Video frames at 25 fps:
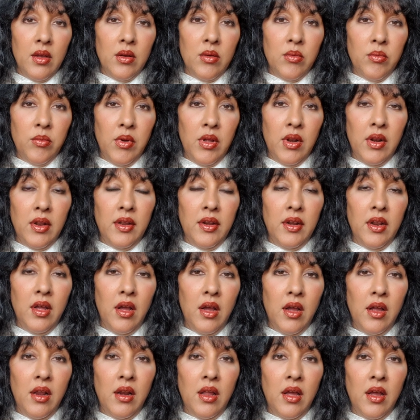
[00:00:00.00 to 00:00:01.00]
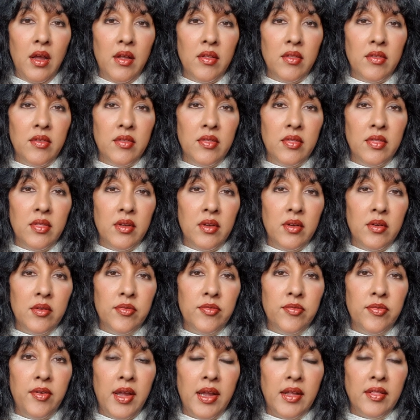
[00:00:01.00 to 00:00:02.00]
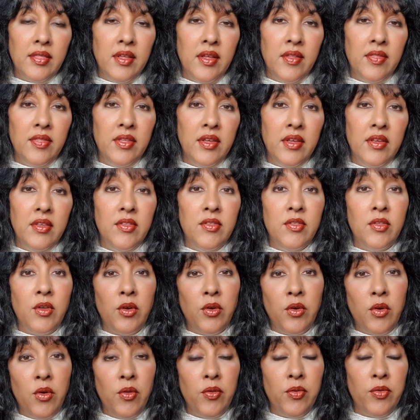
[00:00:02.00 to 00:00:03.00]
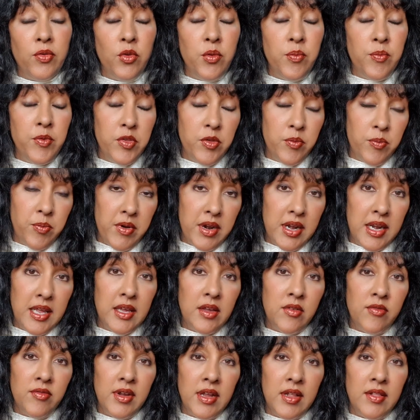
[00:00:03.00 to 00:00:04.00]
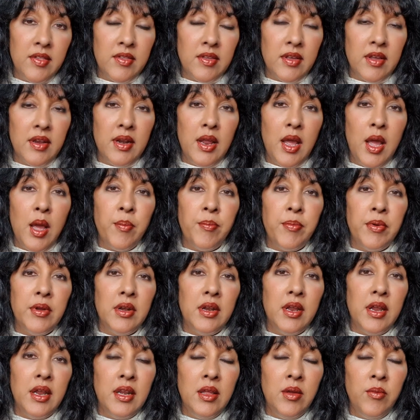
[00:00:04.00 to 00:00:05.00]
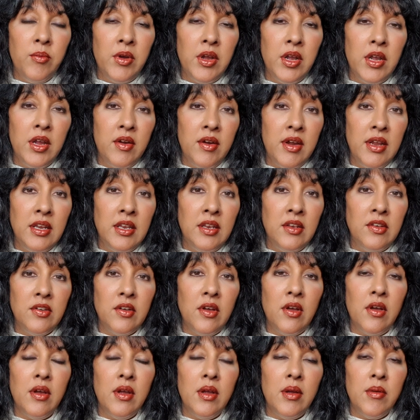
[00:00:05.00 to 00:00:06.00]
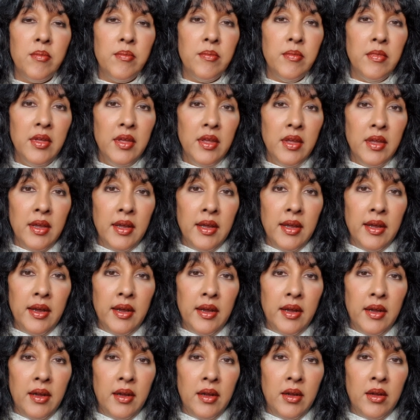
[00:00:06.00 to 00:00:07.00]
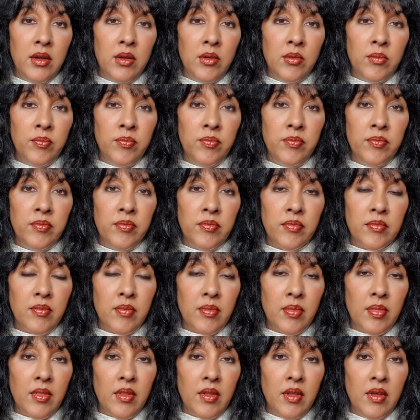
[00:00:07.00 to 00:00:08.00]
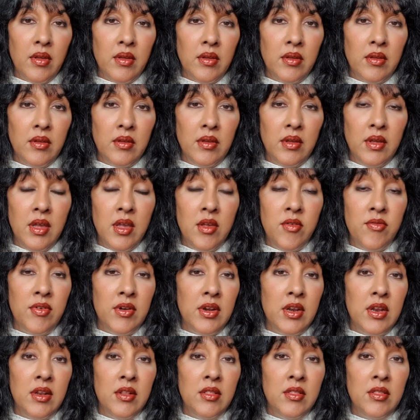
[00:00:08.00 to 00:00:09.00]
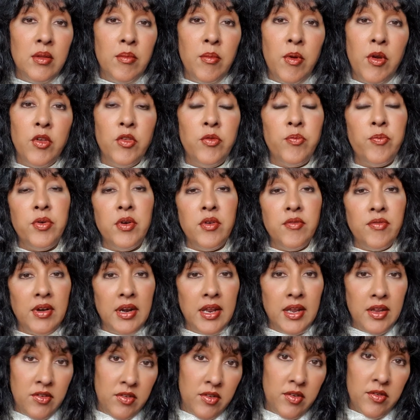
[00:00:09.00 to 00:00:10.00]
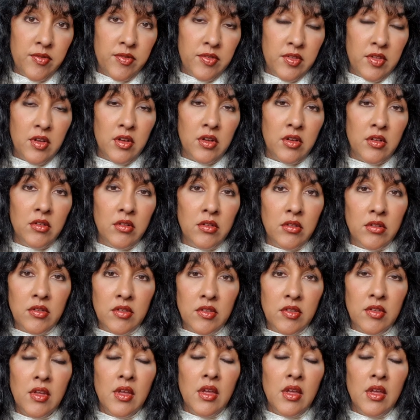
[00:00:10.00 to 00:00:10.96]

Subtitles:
Well, it highlights the fact that these so-called super spreading events can happen anywhere, anytime, even in the most privileged of circles.